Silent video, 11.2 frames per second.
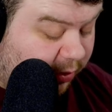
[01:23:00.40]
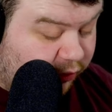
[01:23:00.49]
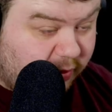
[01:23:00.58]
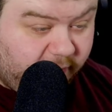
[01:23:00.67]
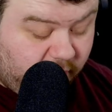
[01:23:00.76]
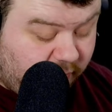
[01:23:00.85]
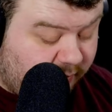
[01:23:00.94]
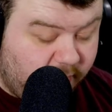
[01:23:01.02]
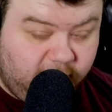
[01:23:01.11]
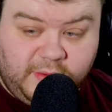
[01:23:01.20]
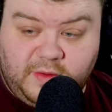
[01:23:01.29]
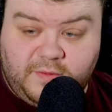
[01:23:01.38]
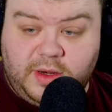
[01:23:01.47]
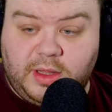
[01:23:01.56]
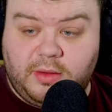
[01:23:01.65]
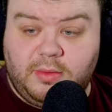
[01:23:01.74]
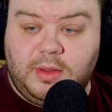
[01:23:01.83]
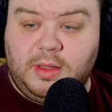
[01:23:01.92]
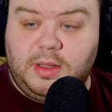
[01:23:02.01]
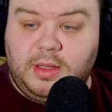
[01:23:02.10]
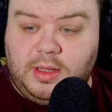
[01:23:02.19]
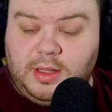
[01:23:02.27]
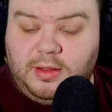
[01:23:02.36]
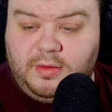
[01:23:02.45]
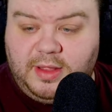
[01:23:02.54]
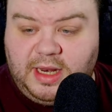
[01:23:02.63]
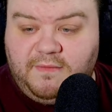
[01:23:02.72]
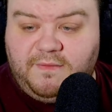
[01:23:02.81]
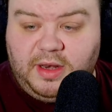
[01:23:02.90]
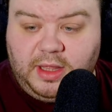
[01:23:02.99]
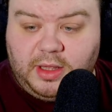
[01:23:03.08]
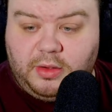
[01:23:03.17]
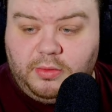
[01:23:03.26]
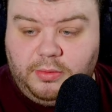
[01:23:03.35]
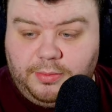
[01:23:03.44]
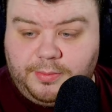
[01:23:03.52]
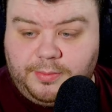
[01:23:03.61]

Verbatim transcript: Boomrazzle, who's in this video, did a video,